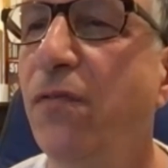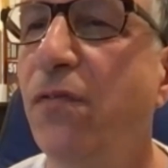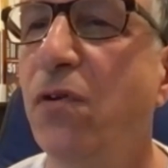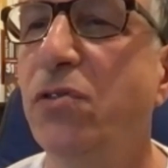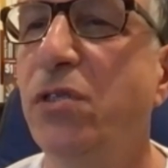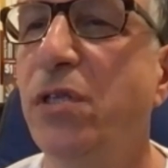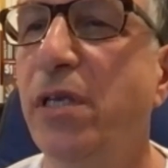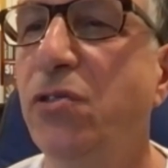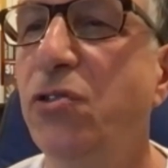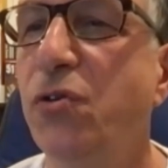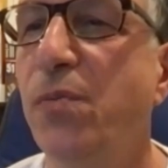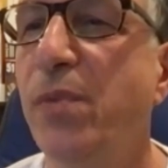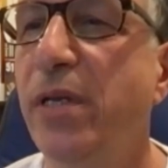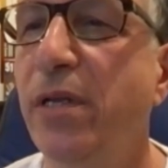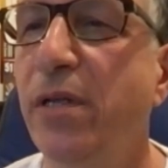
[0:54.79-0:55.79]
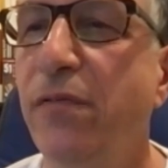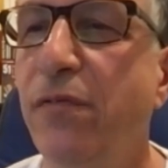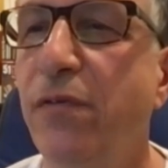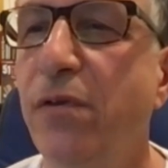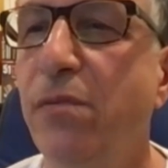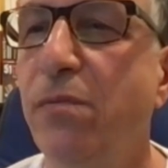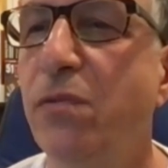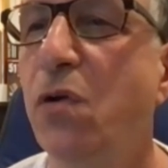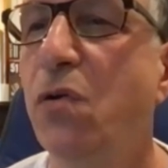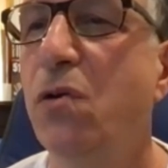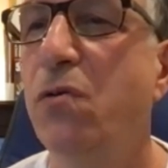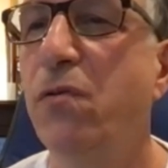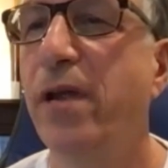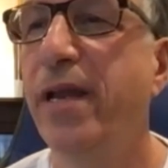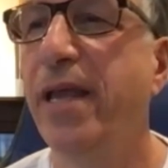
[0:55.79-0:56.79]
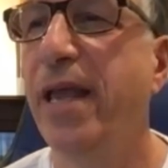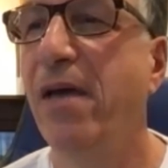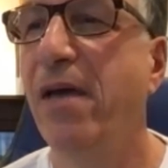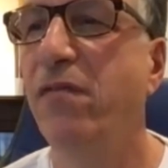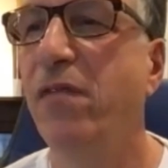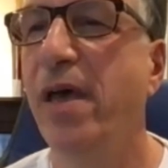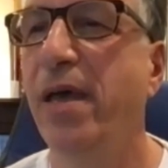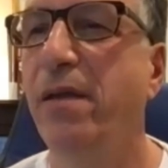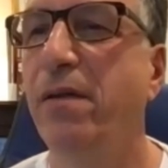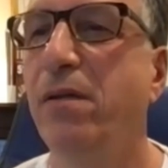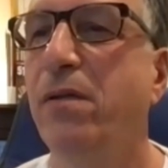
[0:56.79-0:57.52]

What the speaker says: first instrument if you don't already have that,